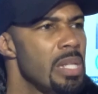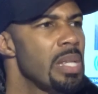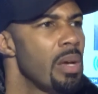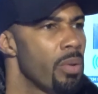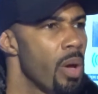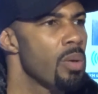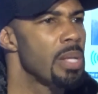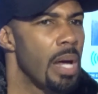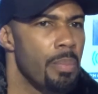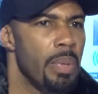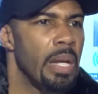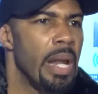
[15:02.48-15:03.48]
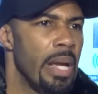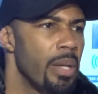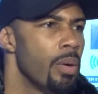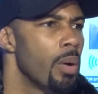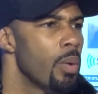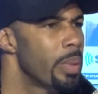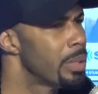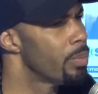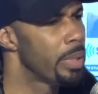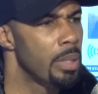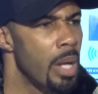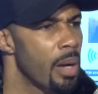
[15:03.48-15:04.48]
still knows how to be an 8-year-old.
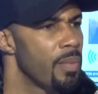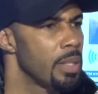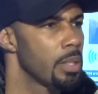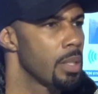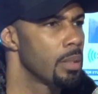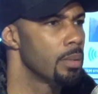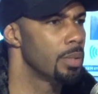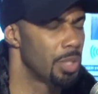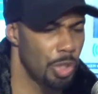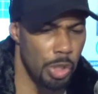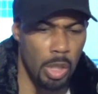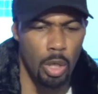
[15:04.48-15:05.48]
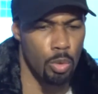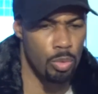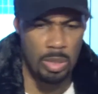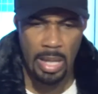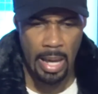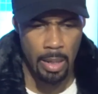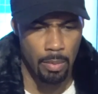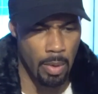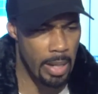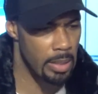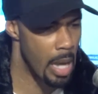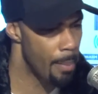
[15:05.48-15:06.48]
We none of us should lose that,
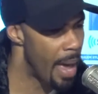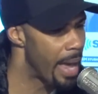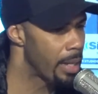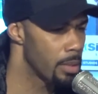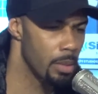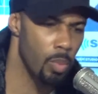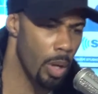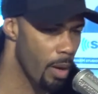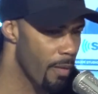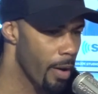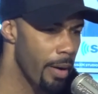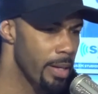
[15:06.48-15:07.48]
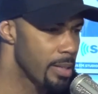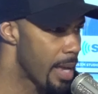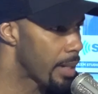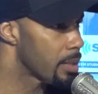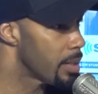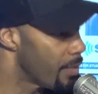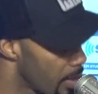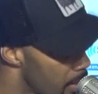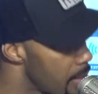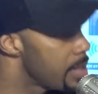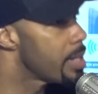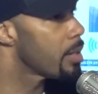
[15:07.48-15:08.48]
right? Tom Hanks is one of our greatest actors ever
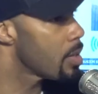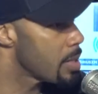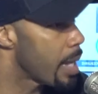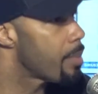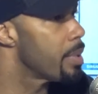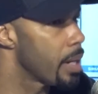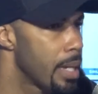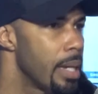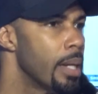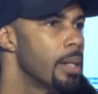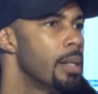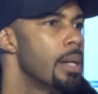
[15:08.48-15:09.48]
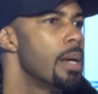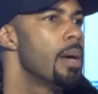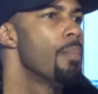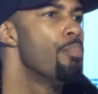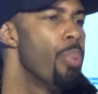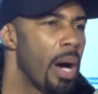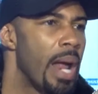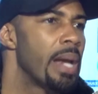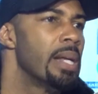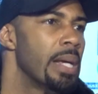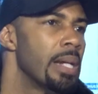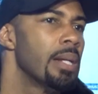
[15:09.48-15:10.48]
because he still knows how to be a kid. But
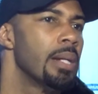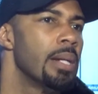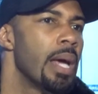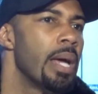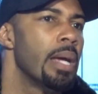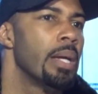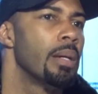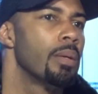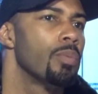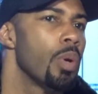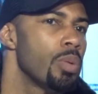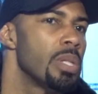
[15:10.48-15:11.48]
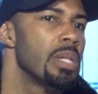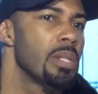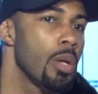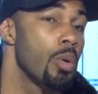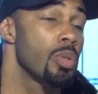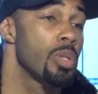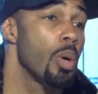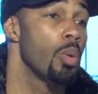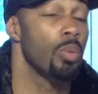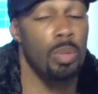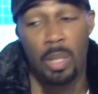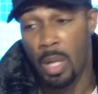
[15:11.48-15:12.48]
at the end of the day, Roti is an old
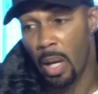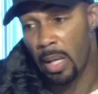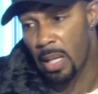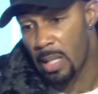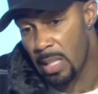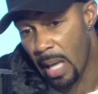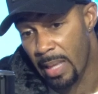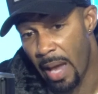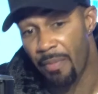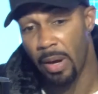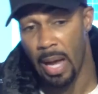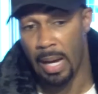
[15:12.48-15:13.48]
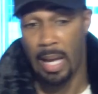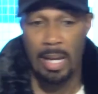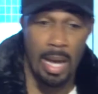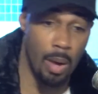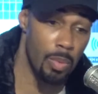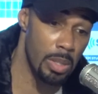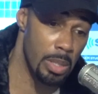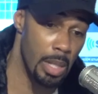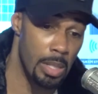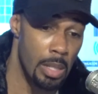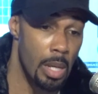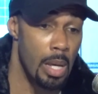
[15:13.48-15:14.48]
soul. The young kid in South Africa I got down with us,